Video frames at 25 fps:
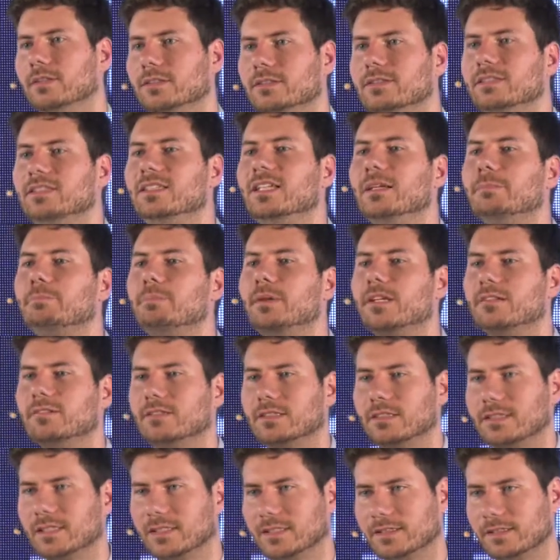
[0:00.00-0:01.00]

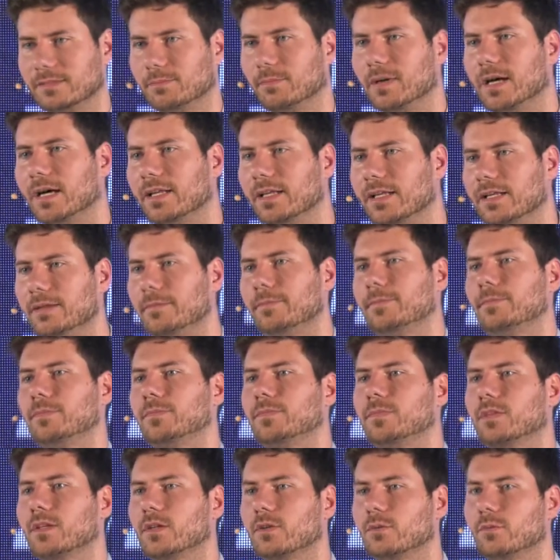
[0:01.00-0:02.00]
deprivatize money.
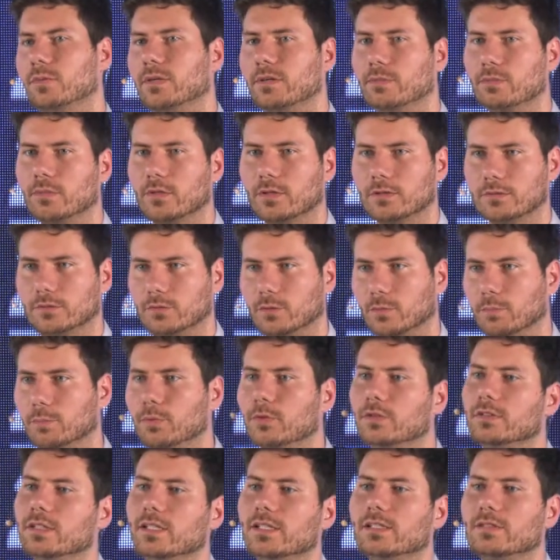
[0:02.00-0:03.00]
We want to
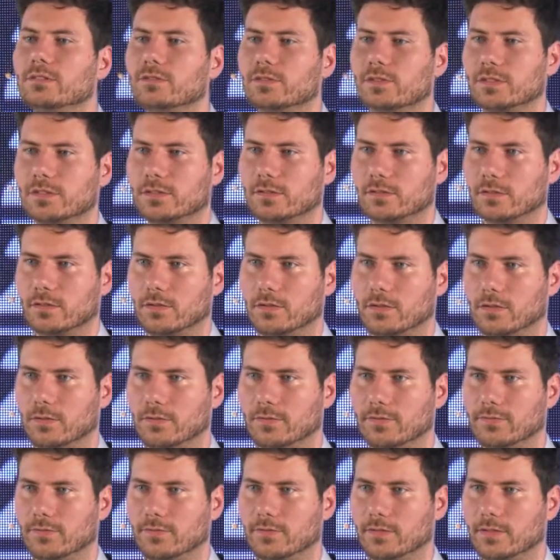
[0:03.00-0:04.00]
put interests
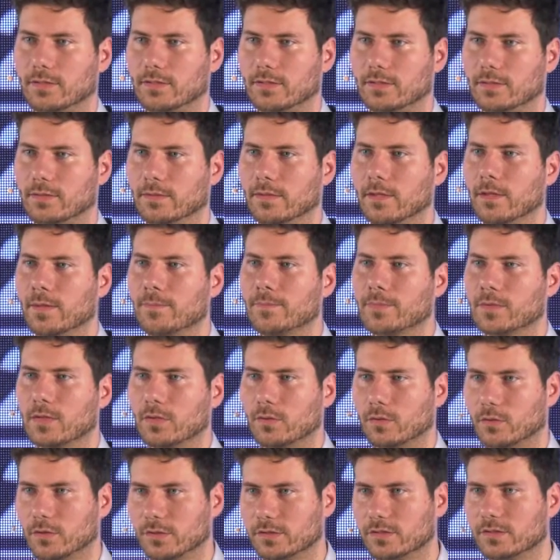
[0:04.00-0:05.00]
of
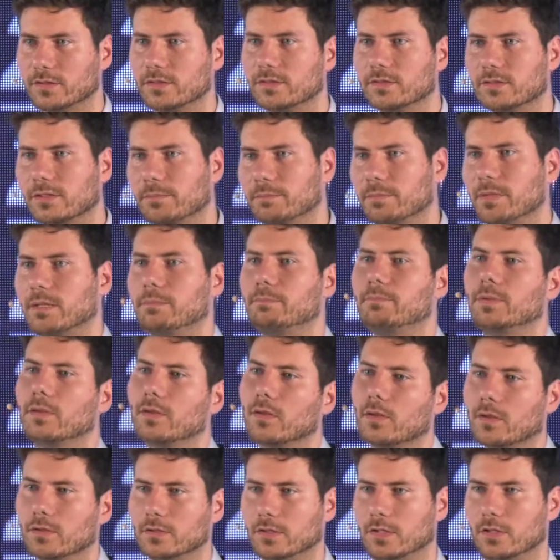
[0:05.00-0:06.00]
ordinary
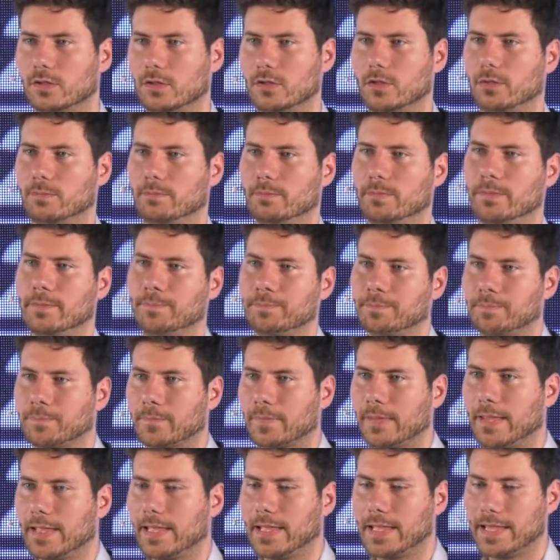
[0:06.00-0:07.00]
people on the top.
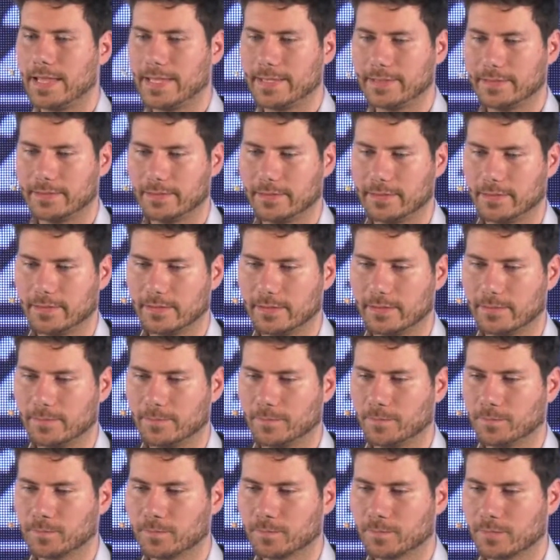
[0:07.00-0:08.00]
And
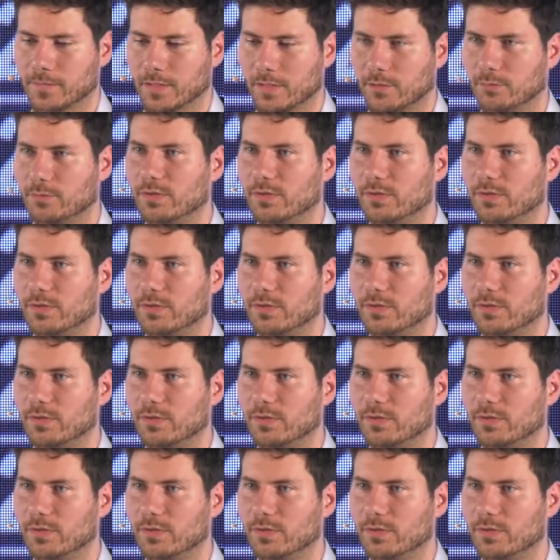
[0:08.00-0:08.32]
we